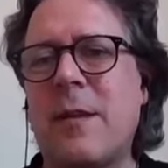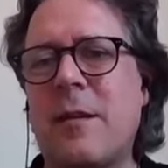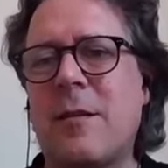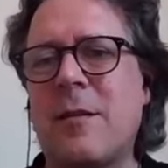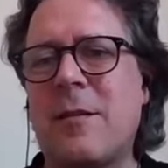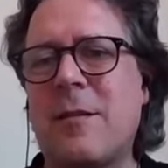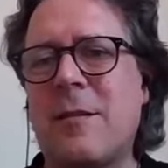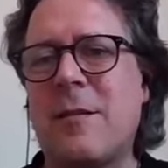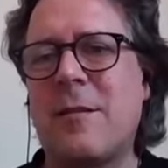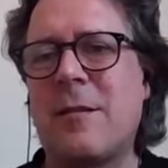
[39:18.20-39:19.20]
and
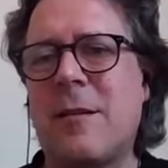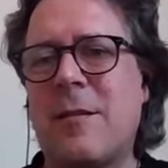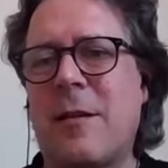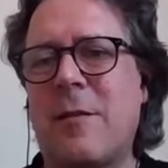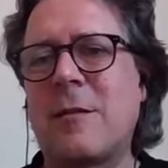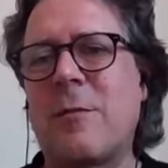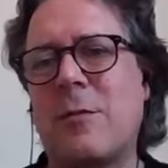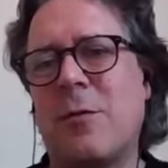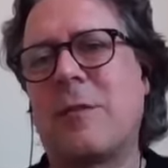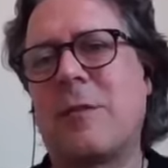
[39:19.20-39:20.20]
mm. and and that's mm.
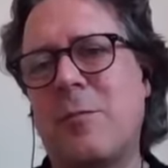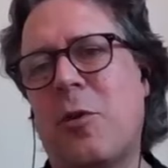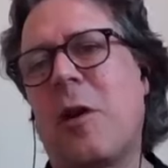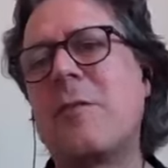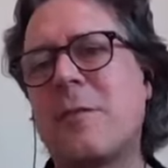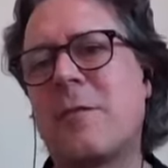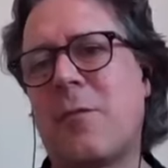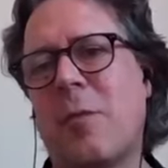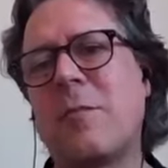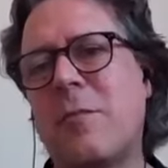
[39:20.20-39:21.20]
what you get deprived
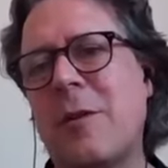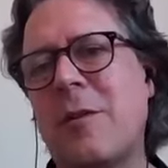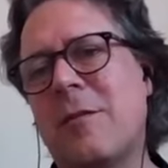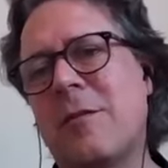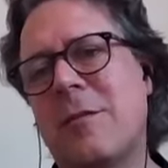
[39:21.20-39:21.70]
from, right?